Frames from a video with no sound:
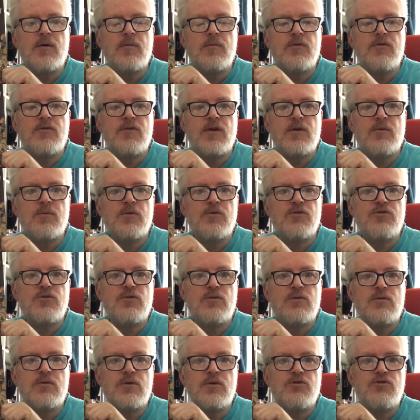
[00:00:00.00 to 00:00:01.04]
If anyone
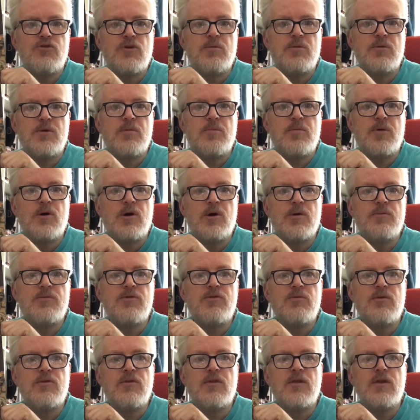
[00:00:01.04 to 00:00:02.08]
saw her on Top of the
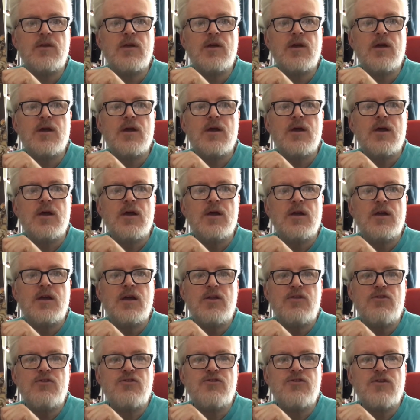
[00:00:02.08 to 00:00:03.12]
Pops with the
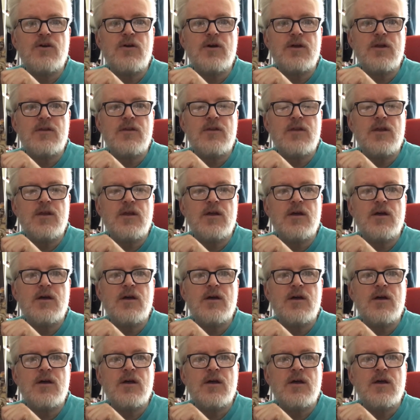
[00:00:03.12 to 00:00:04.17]
inside
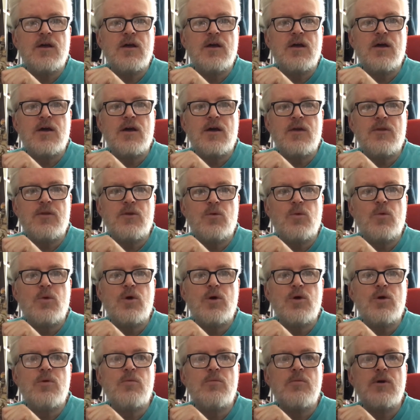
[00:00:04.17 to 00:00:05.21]
the
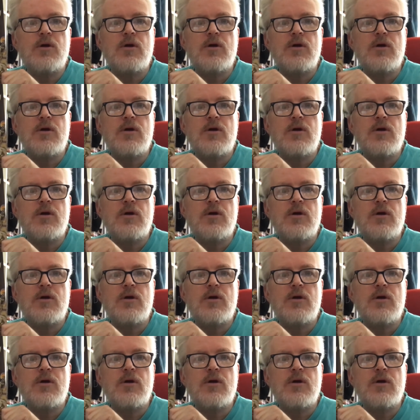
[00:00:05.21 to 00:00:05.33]
womb